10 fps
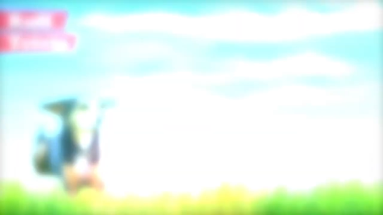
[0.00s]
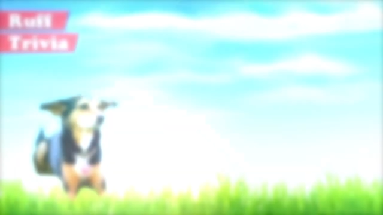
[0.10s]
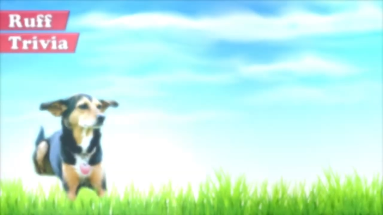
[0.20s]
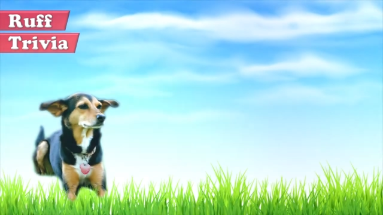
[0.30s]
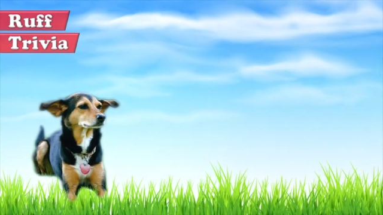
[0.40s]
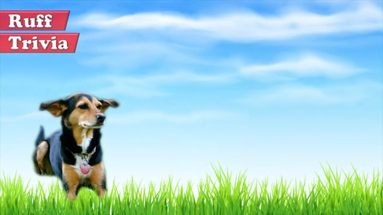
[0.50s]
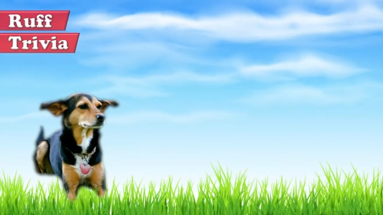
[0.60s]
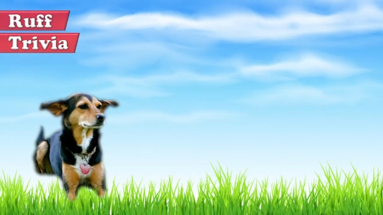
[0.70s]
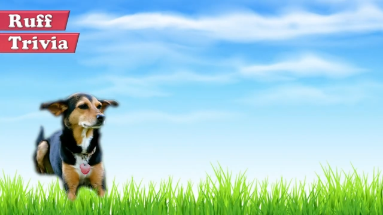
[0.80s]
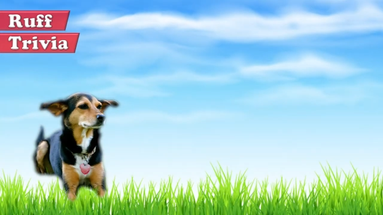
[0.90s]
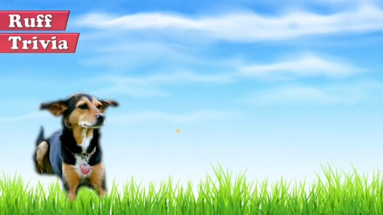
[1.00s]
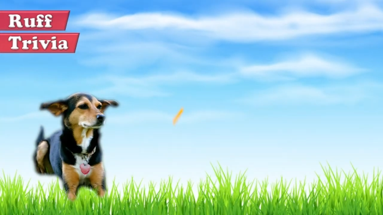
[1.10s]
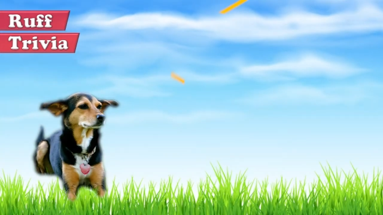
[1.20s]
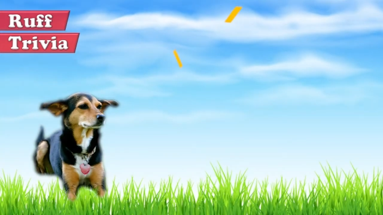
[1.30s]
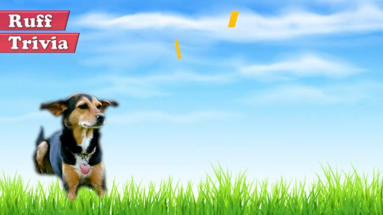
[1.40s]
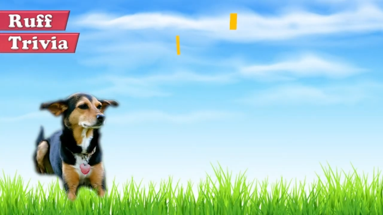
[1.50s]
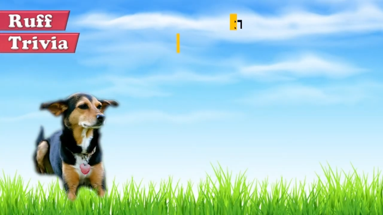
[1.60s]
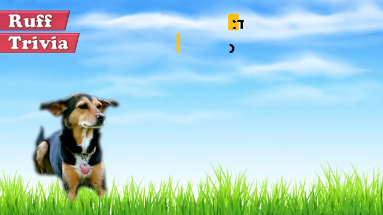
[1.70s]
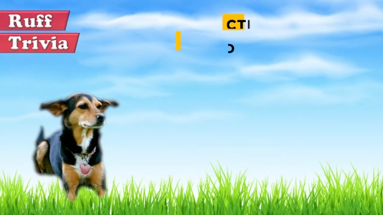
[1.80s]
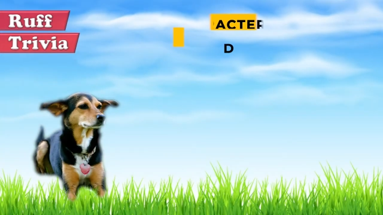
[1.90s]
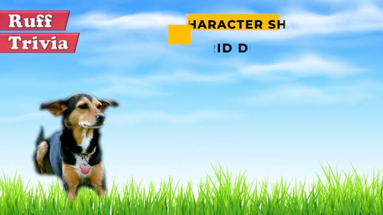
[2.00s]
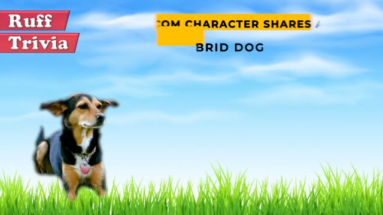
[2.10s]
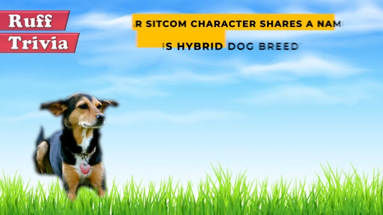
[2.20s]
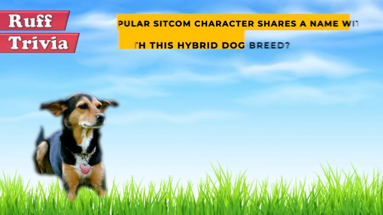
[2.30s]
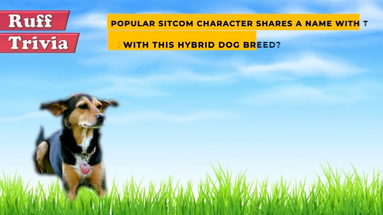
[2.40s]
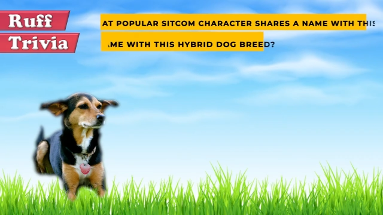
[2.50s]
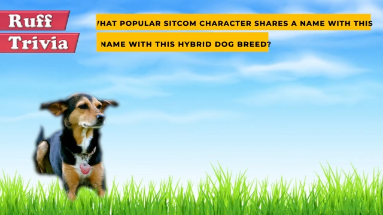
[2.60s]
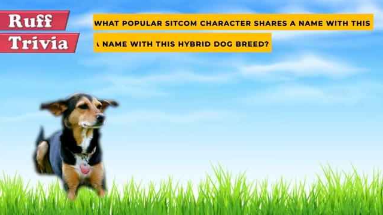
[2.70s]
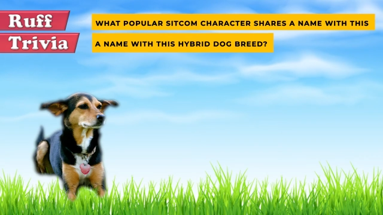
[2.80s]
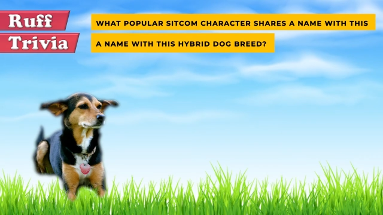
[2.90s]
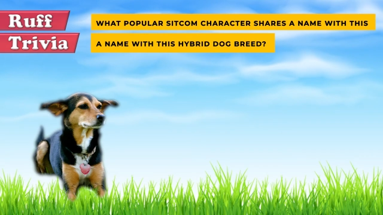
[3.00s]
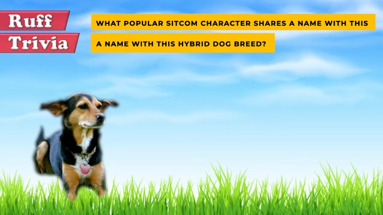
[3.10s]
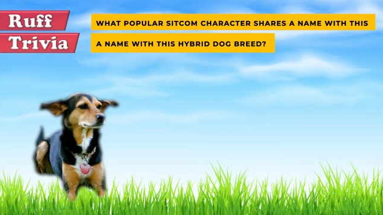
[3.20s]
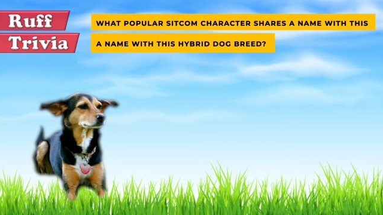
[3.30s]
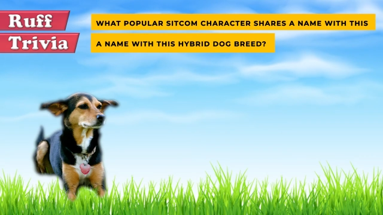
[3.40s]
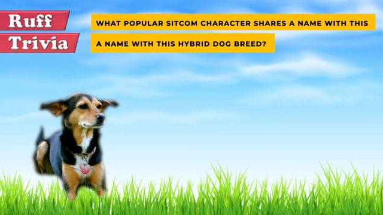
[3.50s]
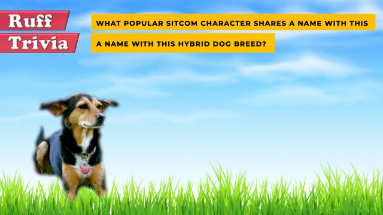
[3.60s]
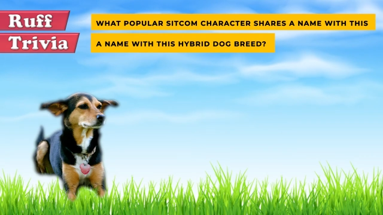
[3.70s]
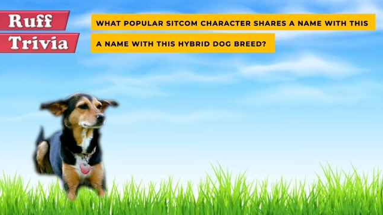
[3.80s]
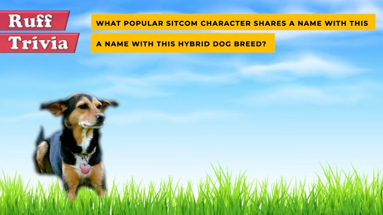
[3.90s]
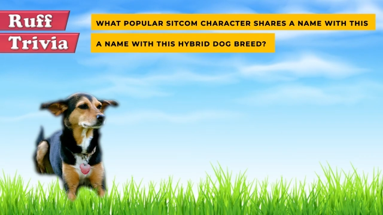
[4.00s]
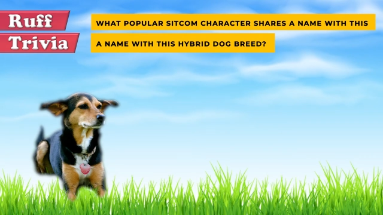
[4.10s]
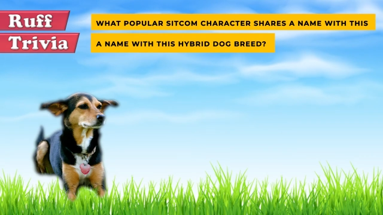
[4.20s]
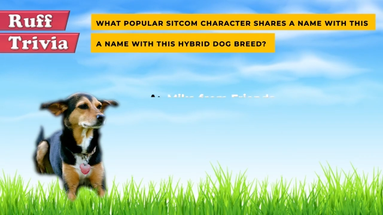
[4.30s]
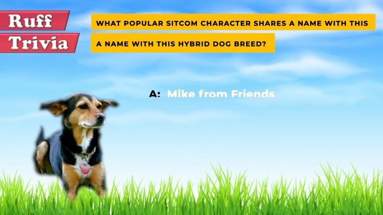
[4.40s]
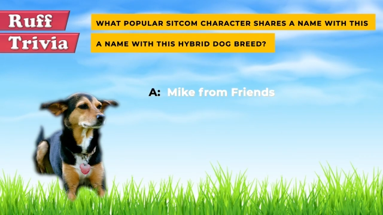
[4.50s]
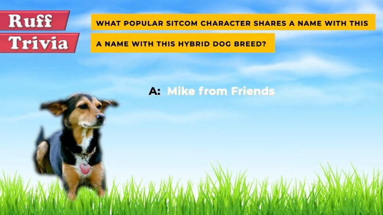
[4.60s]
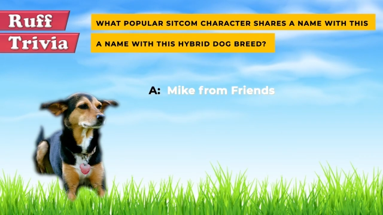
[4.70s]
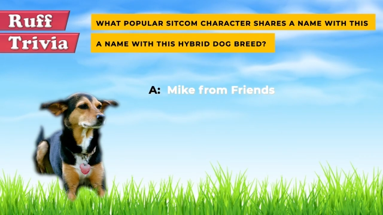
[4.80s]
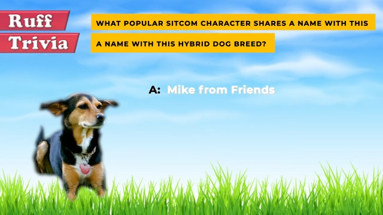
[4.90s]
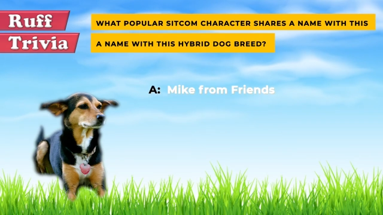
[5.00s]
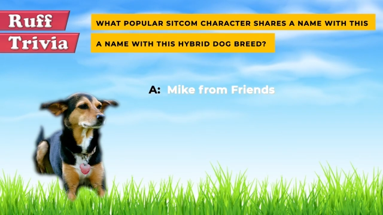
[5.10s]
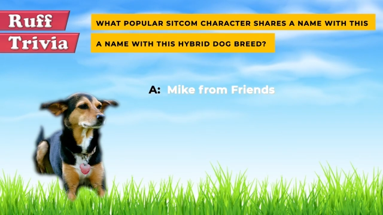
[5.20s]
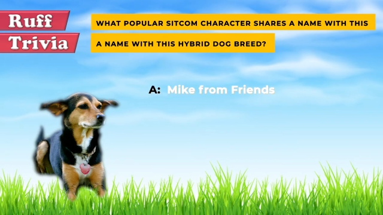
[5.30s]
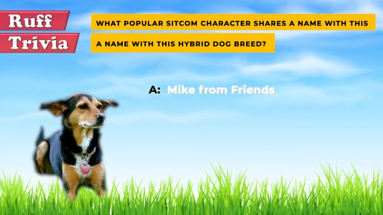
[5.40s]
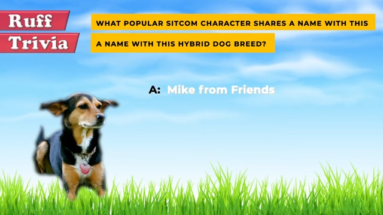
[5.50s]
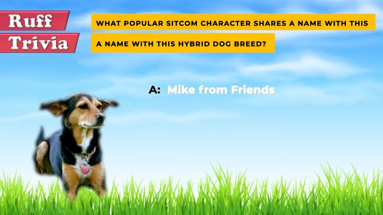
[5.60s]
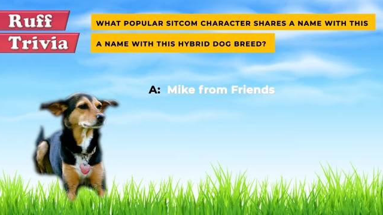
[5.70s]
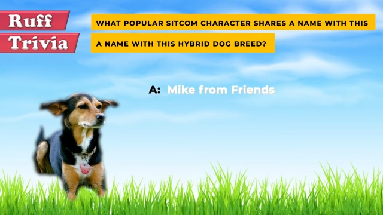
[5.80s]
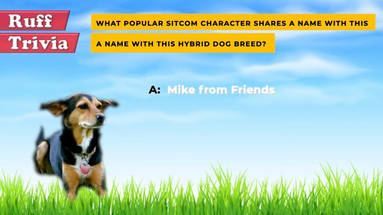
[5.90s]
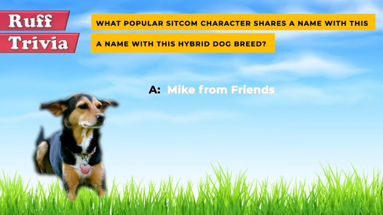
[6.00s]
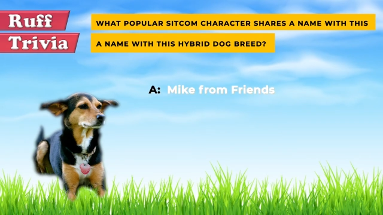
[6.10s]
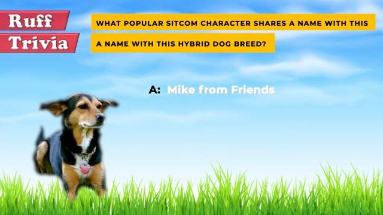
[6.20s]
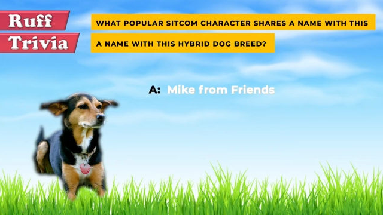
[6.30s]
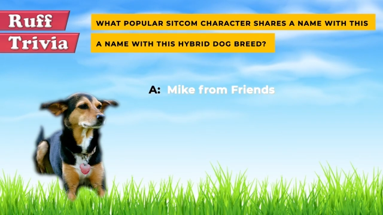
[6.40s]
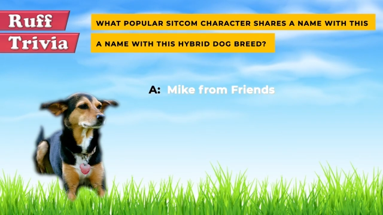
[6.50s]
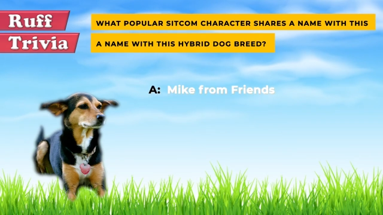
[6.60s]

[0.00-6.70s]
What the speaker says: [unreadable: no face in view]